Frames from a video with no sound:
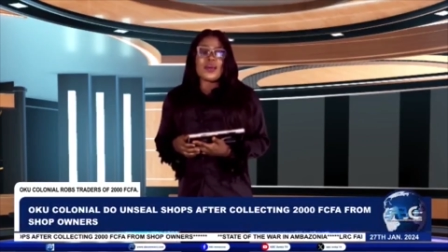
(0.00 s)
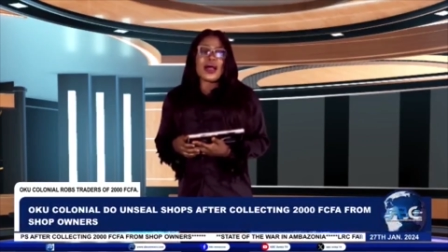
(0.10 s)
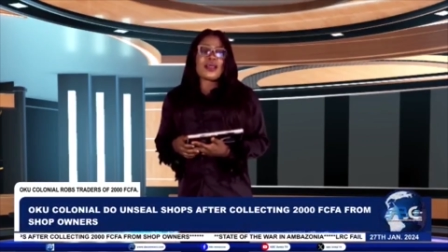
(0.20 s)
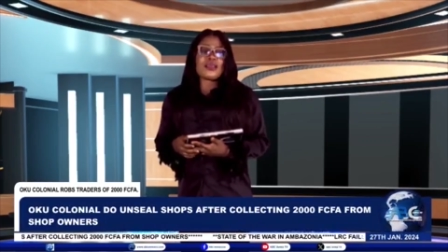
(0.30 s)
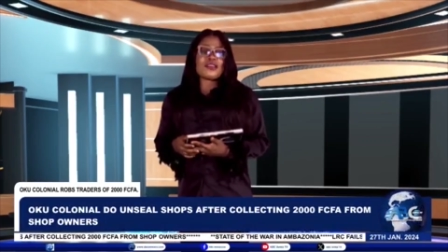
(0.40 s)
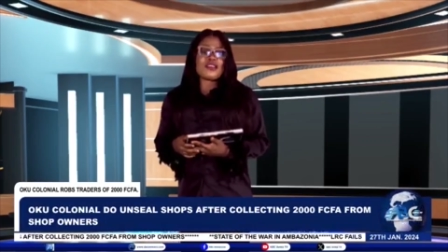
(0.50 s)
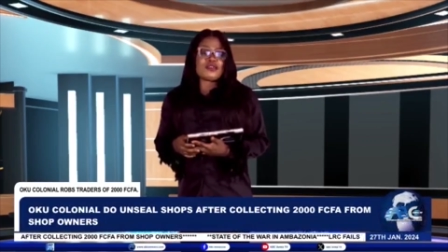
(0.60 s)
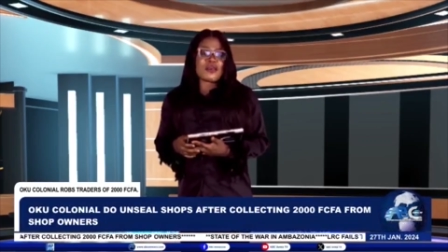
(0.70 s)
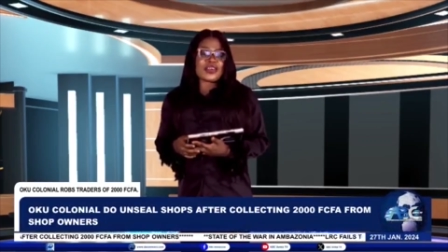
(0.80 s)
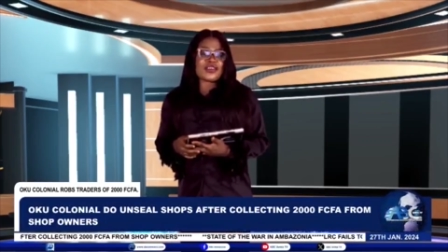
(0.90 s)
Well, the
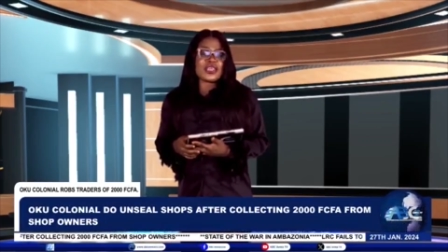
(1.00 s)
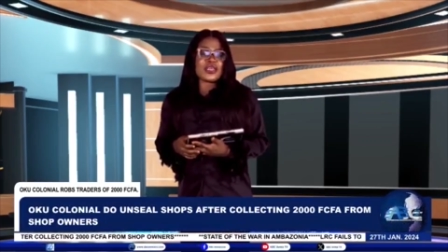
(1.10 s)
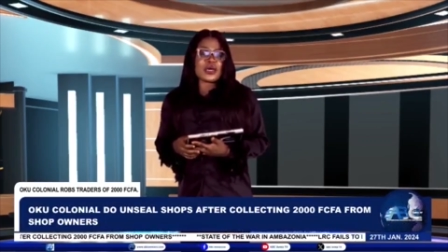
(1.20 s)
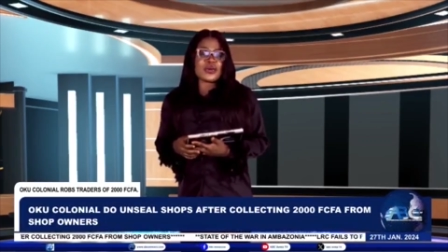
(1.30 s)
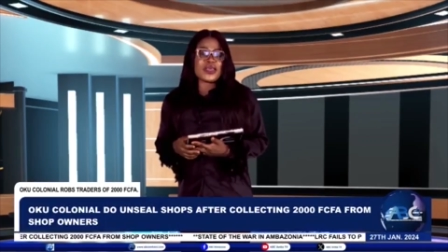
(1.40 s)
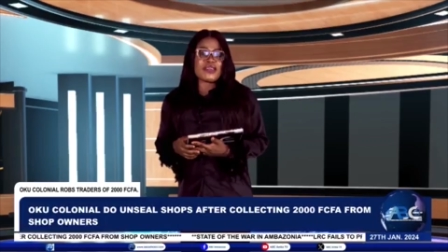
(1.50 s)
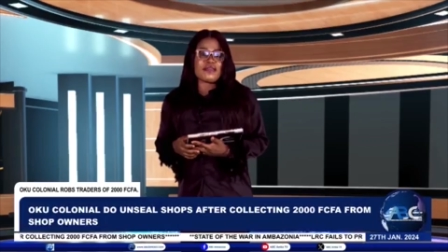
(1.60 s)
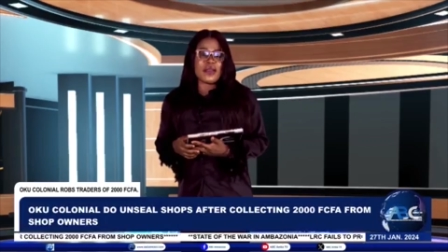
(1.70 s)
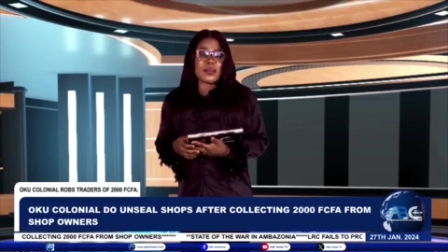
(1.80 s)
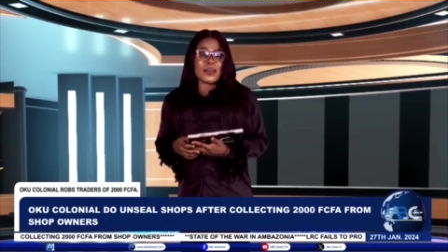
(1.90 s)
situation in Oku is
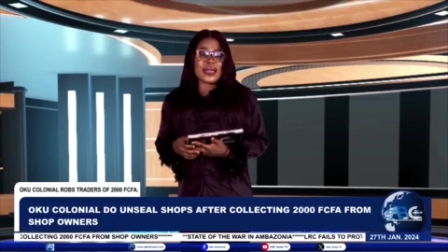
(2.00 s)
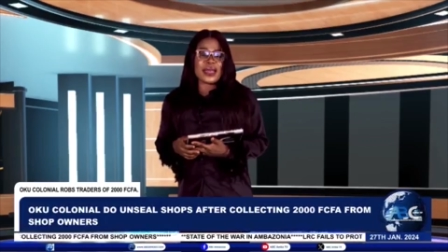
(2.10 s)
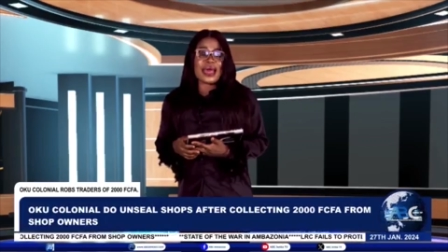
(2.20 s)
developing